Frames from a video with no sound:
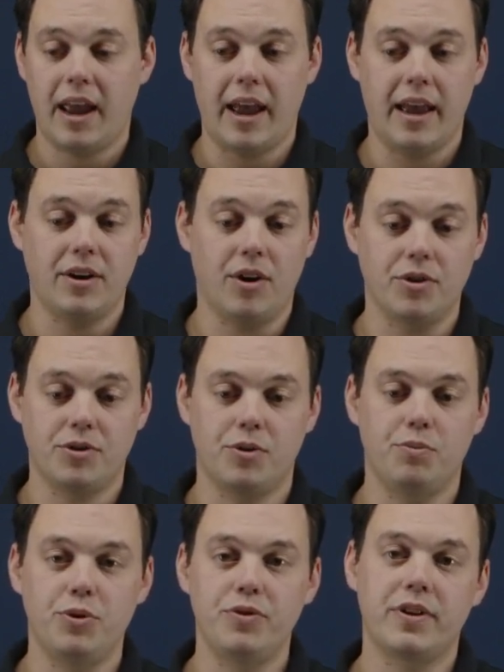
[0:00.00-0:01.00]
and also
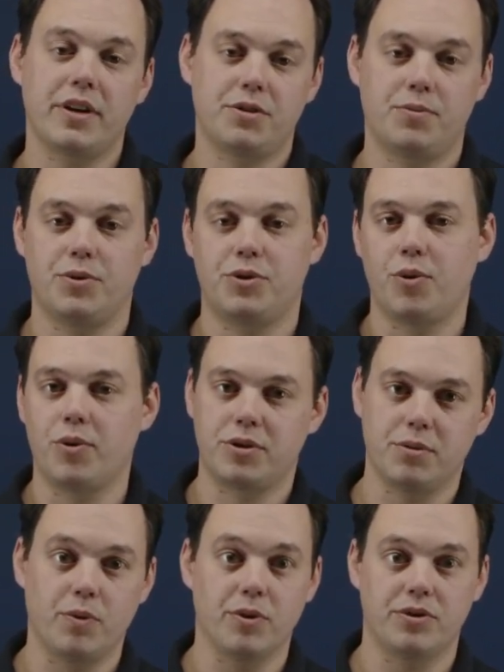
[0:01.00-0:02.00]
move customers towards
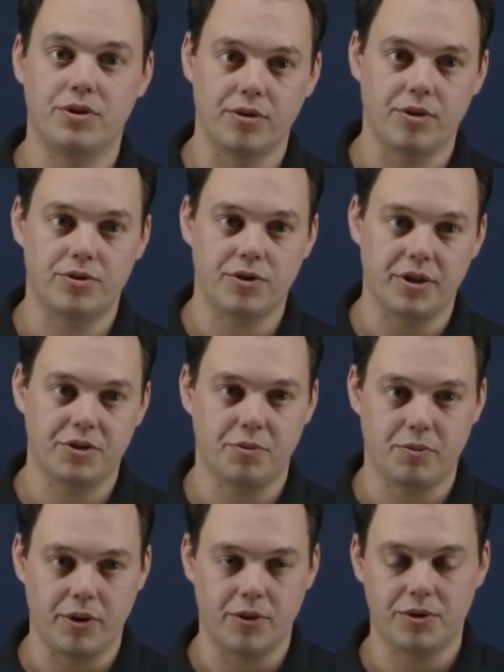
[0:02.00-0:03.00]
a more Zero Trust
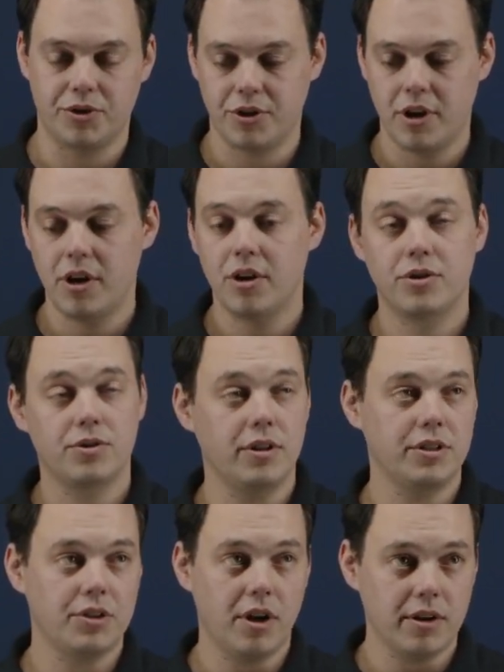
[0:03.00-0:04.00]
approach. So
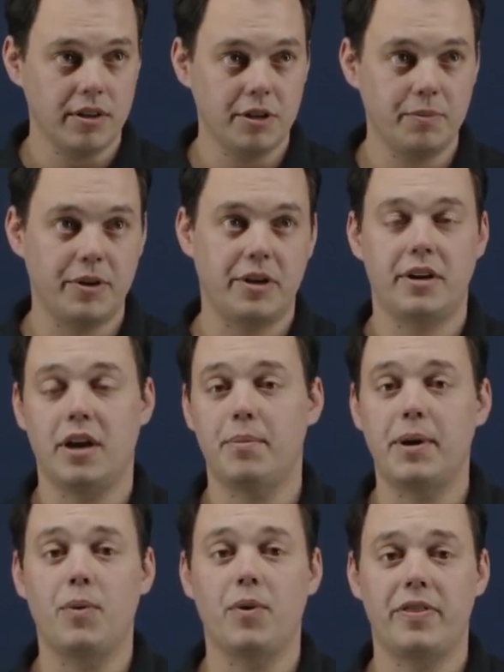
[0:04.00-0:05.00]
let's talk a little bit
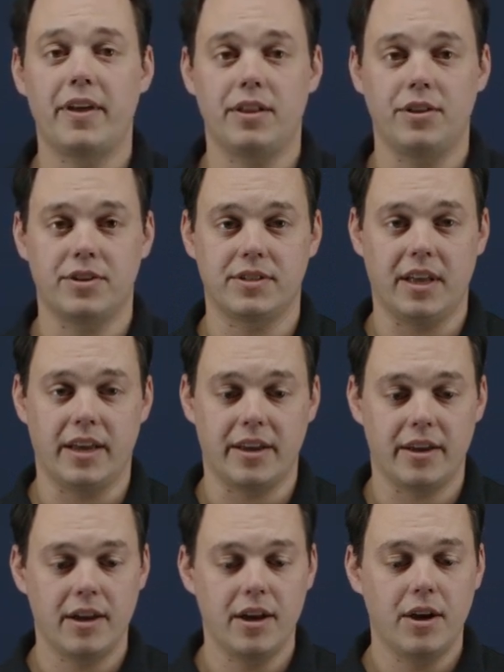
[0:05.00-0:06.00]
about what that looks
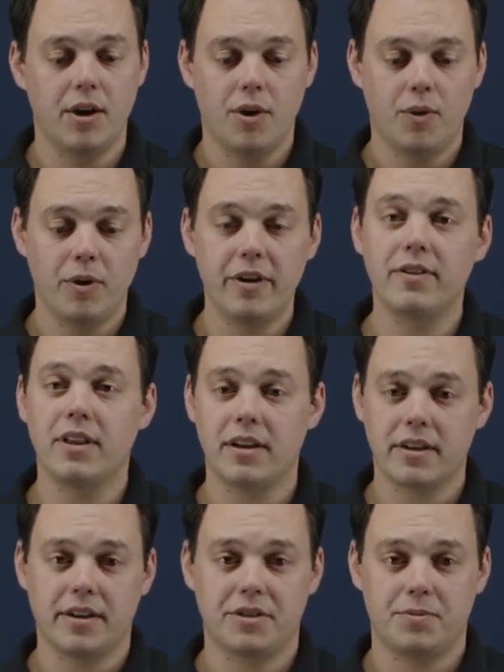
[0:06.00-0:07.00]
like. We have a lot
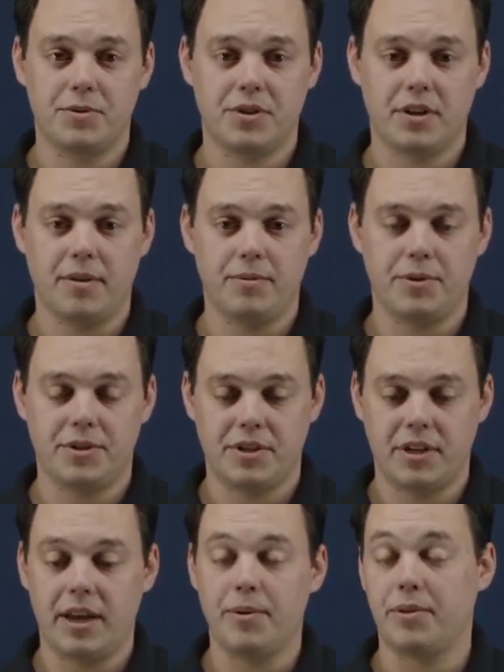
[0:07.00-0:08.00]
of customers that come to us
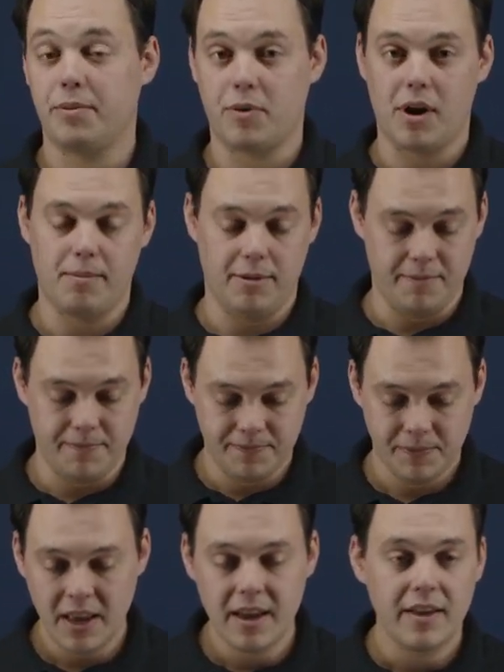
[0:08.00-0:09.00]
today with a problem.
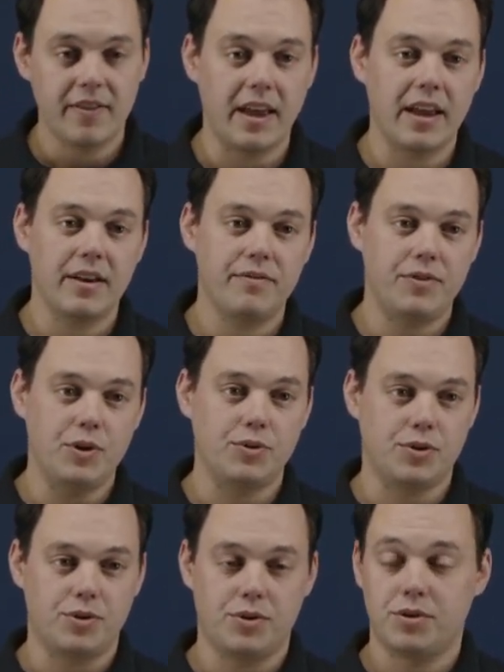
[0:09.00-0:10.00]
They have
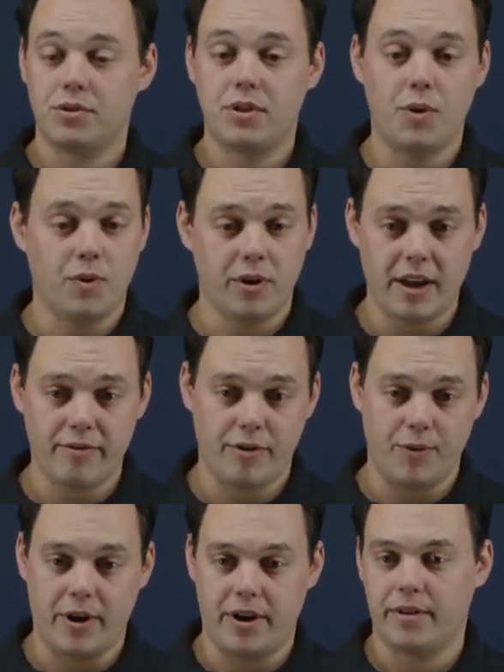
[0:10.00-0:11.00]
users that work
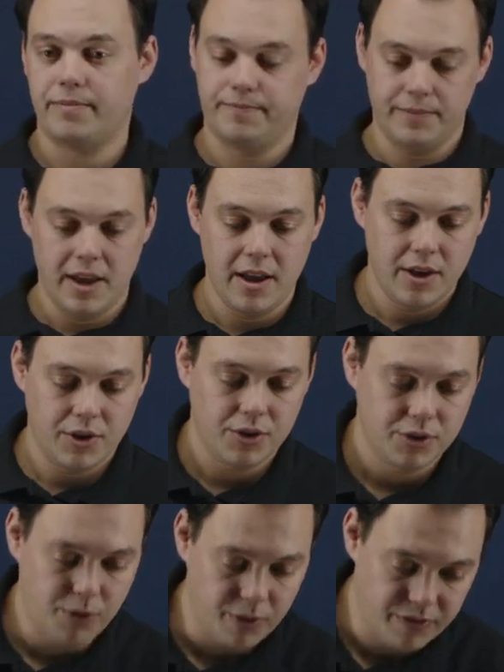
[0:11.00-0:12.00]
everywhere.
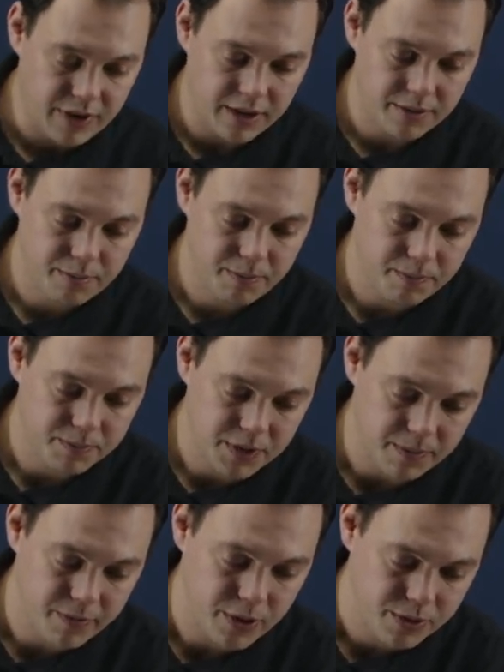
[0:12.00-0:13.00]
So we've got
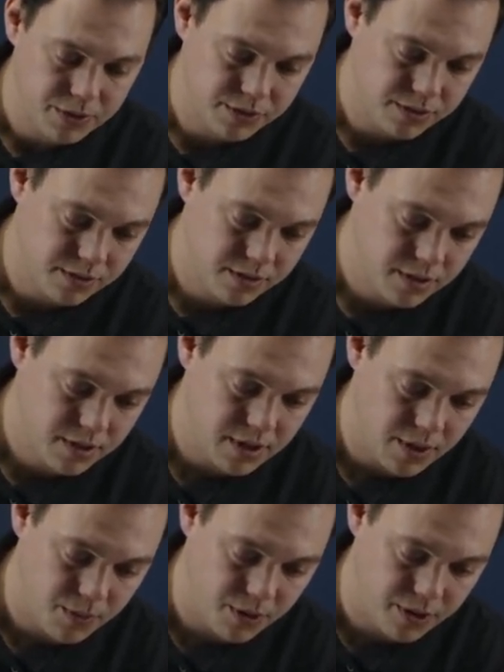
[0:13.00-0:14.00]
some folks
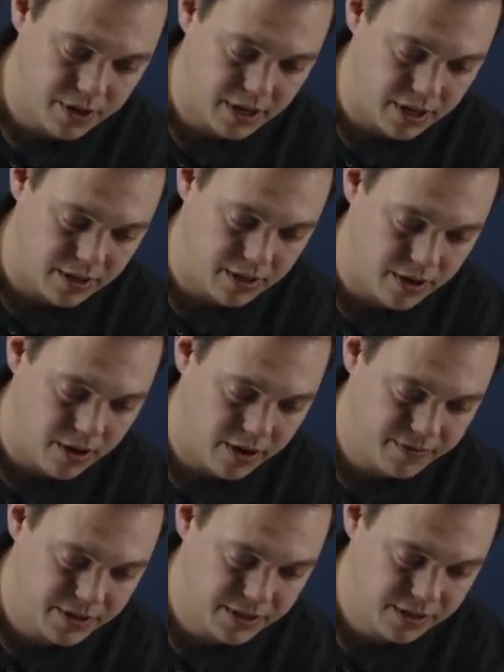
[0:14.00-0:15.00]
that work in their
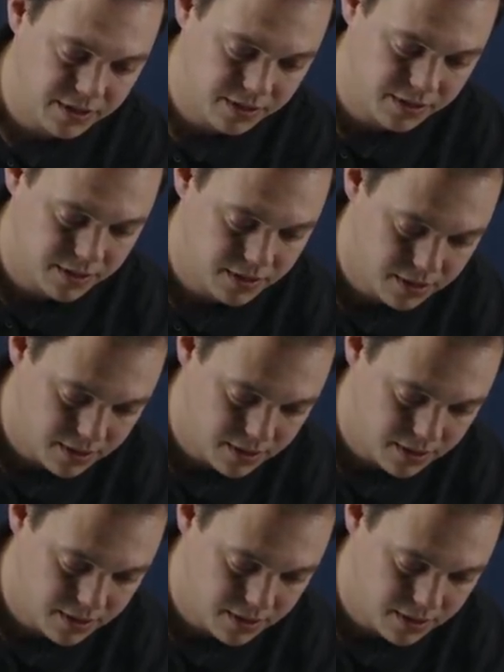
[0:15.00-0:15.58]
offices,